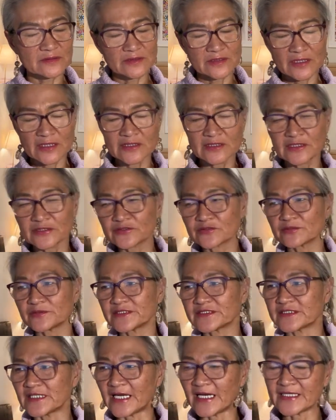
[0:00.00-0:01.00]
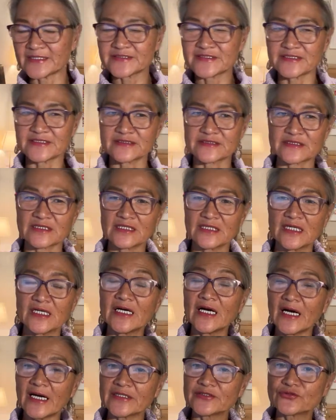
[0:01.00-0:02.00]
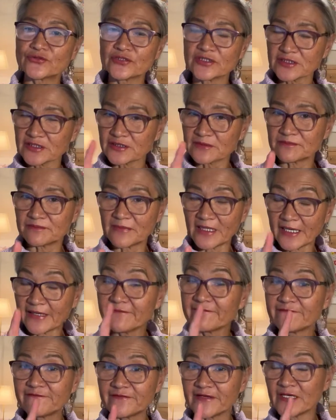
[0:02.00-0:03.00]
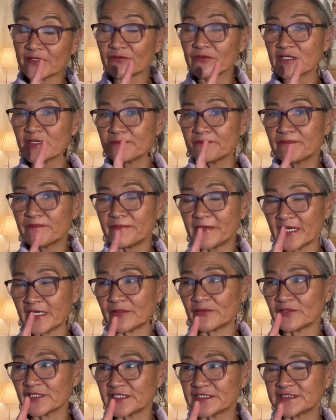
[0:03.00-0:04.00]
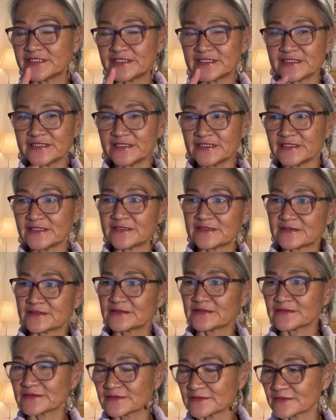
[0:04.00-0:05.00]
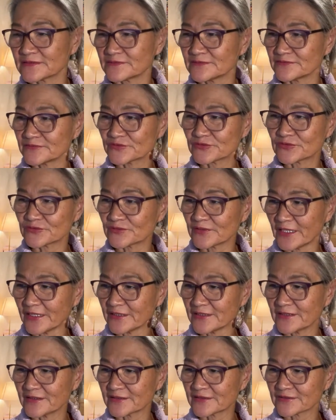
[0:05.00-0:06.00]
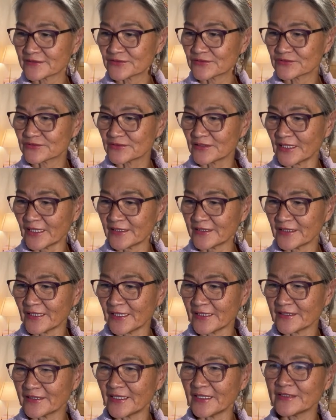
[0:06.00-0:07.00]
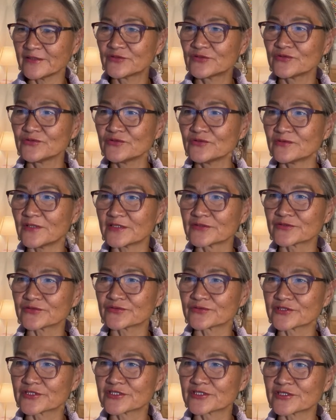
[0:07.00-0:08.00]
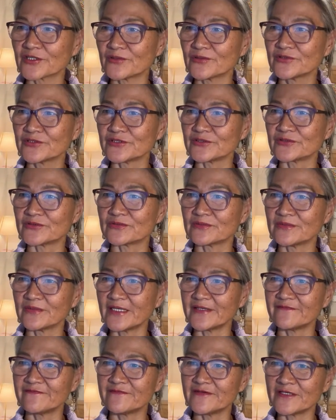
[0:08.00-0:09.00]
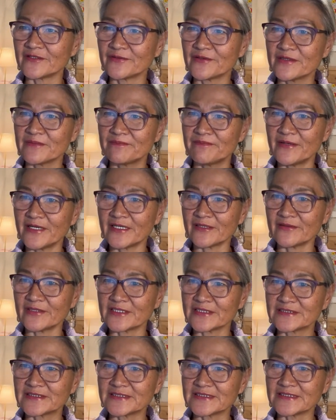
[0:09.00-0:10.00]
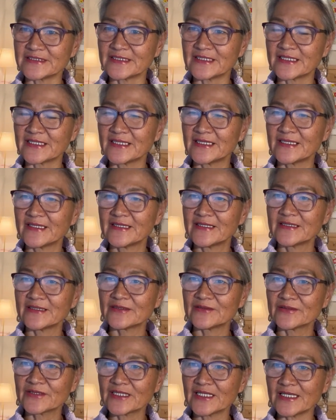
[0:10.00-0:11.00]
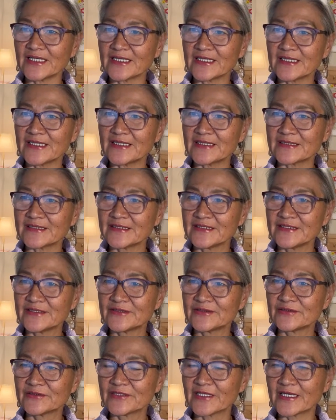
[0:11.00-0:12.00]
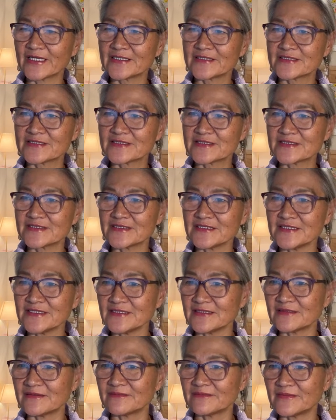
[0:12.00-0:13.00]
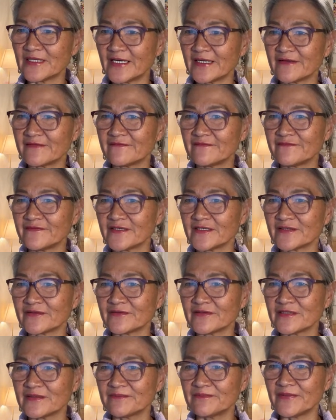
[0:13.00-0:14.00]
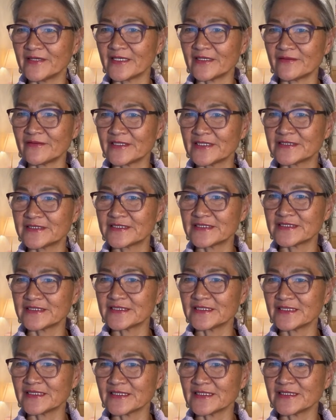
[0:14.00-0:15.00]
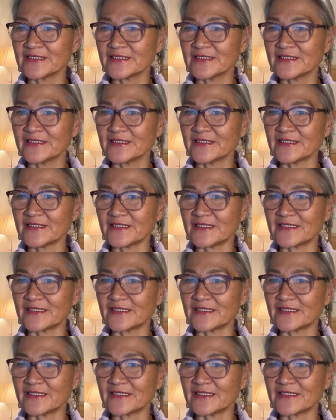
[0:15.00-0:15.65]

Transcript: little bit acid. I drink my very berry tea. Do I do want to show you my very berry tea. Okay, you can see my very berry tea here.